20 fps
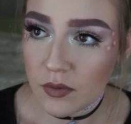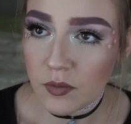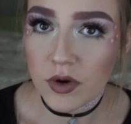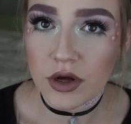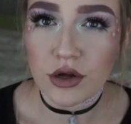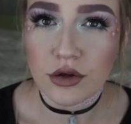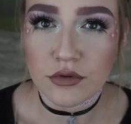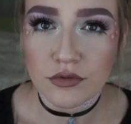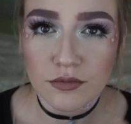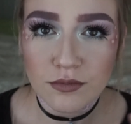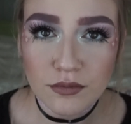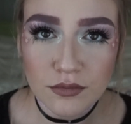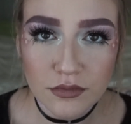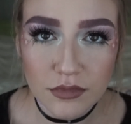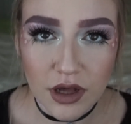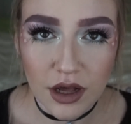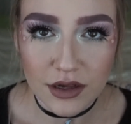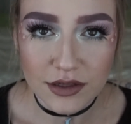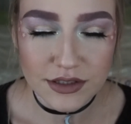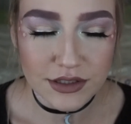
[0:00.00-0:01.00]
Well,
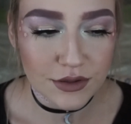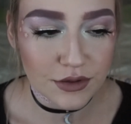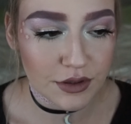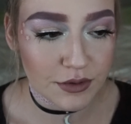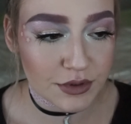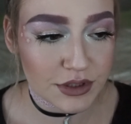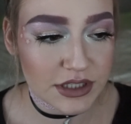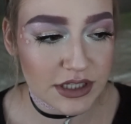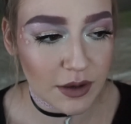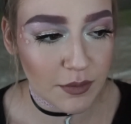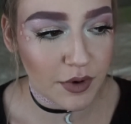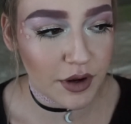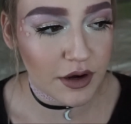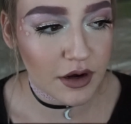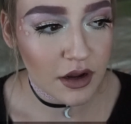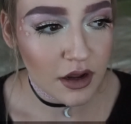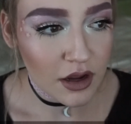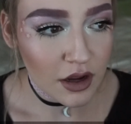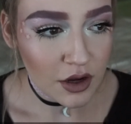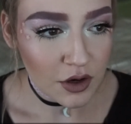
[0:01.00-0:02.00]
also there was someone
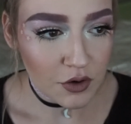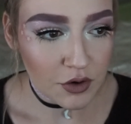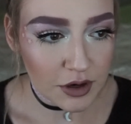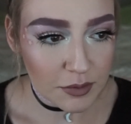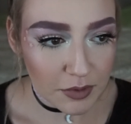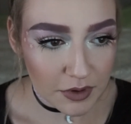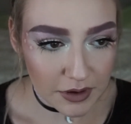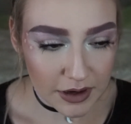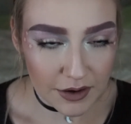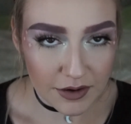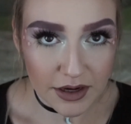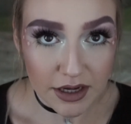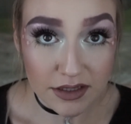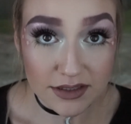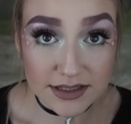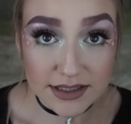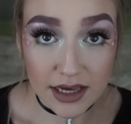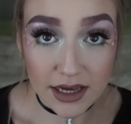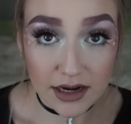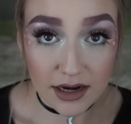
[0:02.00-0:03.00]
creeping around
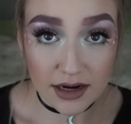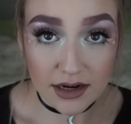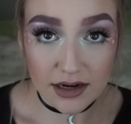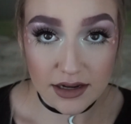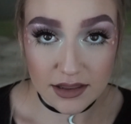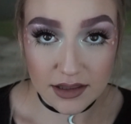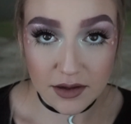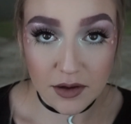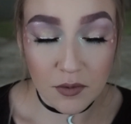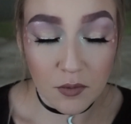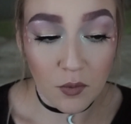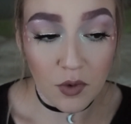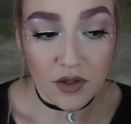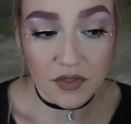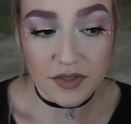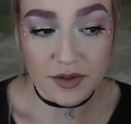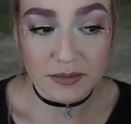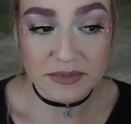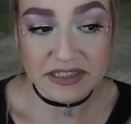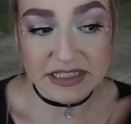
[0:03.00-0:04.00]
outside and I didn't want
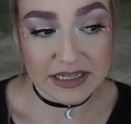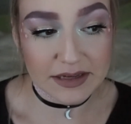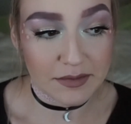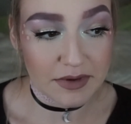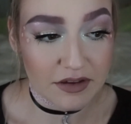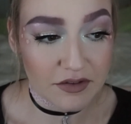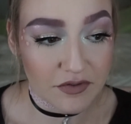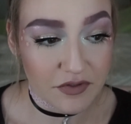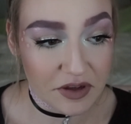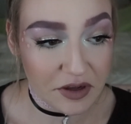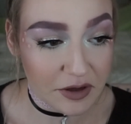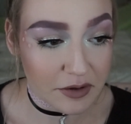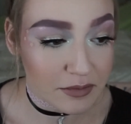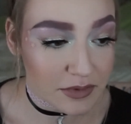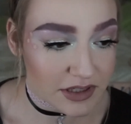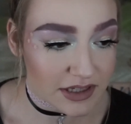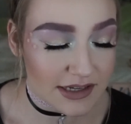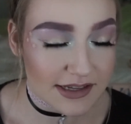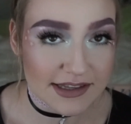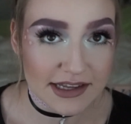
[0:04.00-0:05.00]
them seeing me film
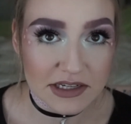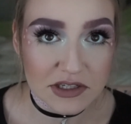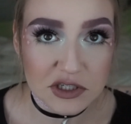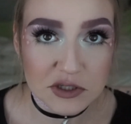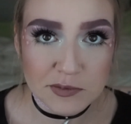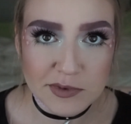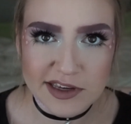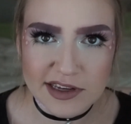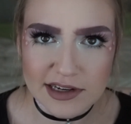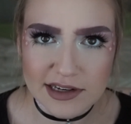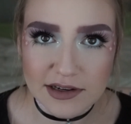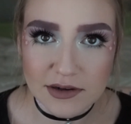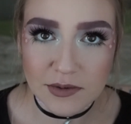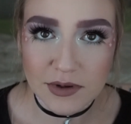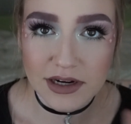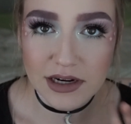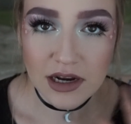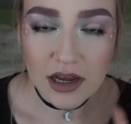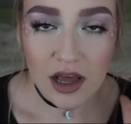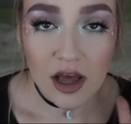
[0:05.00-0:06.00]
because that'd just be kind of
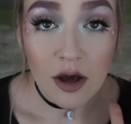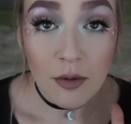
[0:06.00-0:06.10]
awkward.